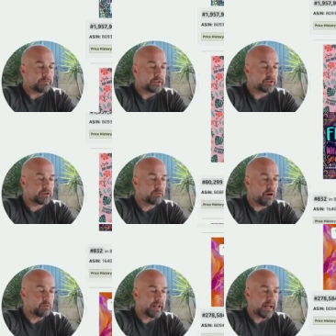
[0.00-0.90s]
if we
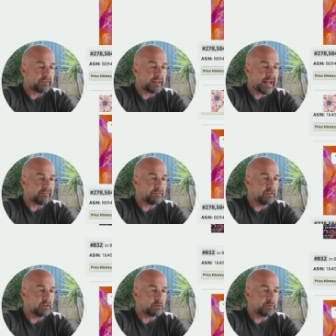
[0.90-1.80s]
scroll down and have a
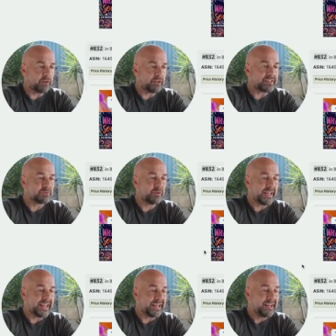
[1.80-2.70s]
look, we've got this one
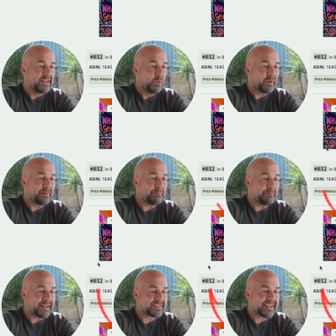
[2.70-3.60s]
here with a
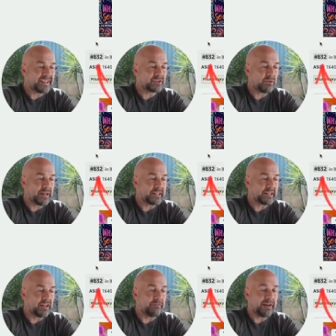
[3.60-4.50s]
bestsellers
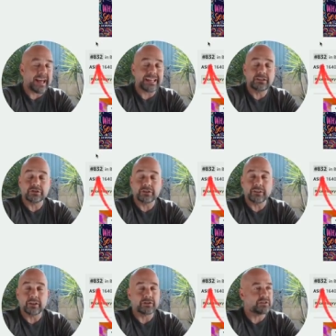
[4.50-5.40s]
rank of
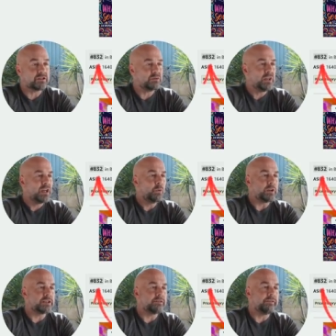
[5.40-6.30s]
832,
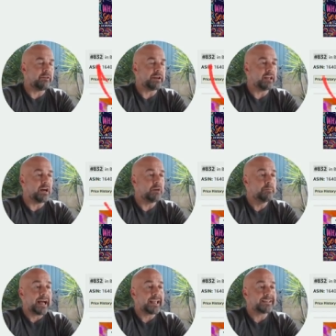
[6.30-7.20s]
which is very low.
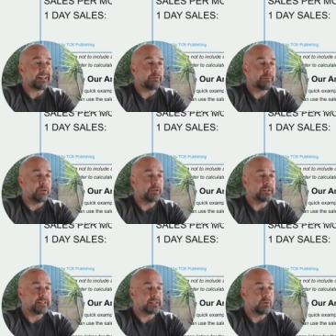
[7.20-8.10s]
And if we put
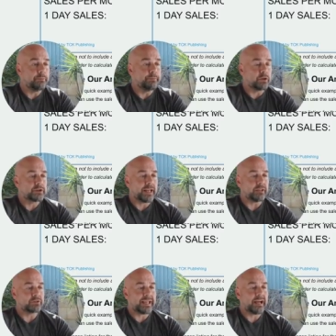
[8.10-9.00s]
this into a book
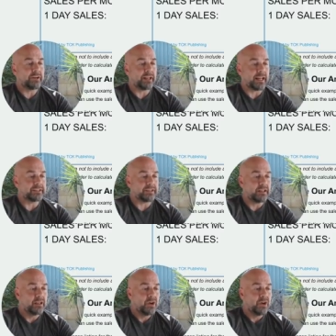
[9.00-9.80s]
sales calculator,